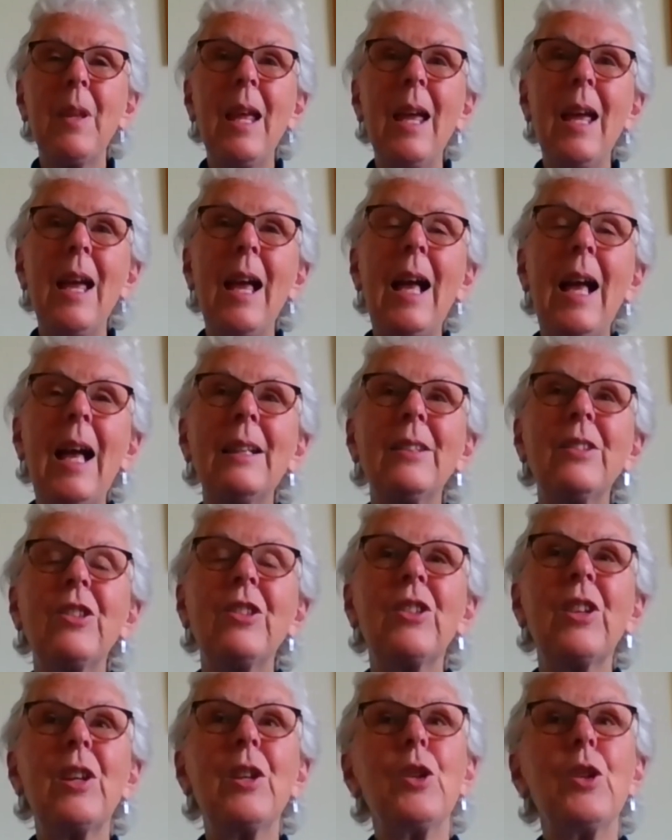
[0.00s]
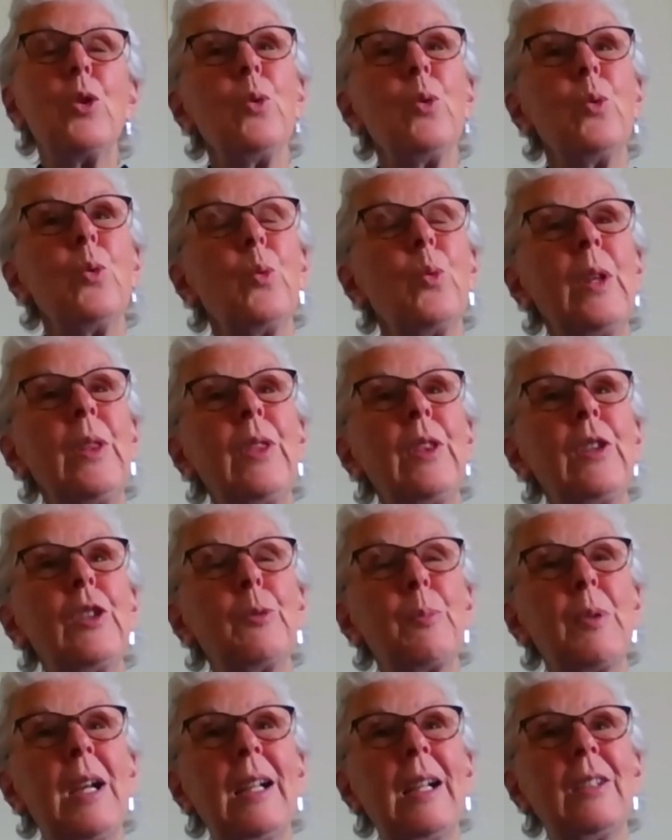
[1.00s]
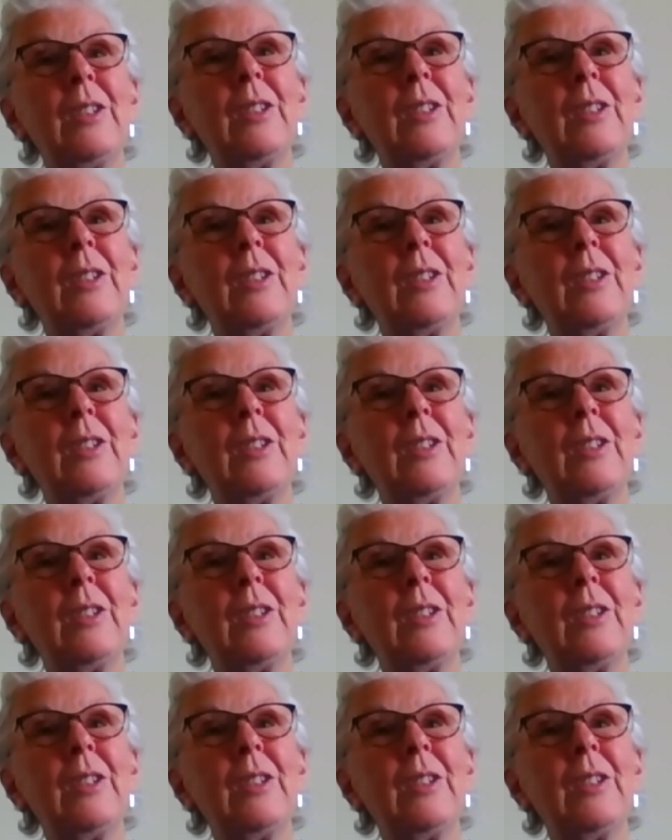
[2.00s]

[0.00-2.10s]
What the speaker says: And so with this practice,